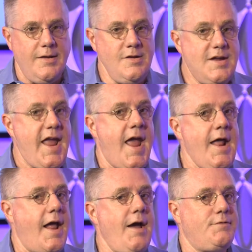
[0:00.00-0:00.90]
You
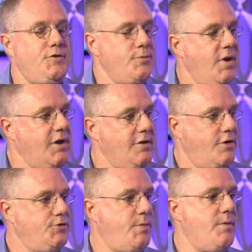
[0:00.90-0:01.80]
can't have too many of
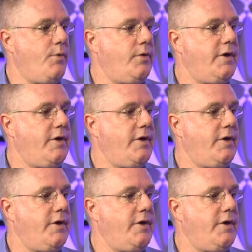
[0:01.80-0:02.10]
those people.